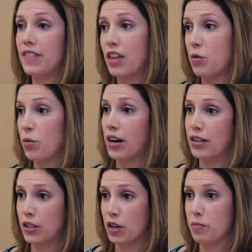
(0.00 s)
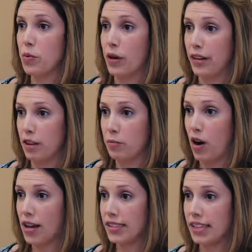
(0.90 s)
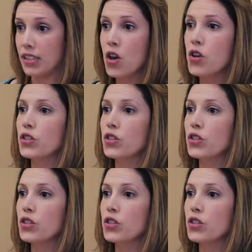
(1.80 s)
if they were at a certain point in the process.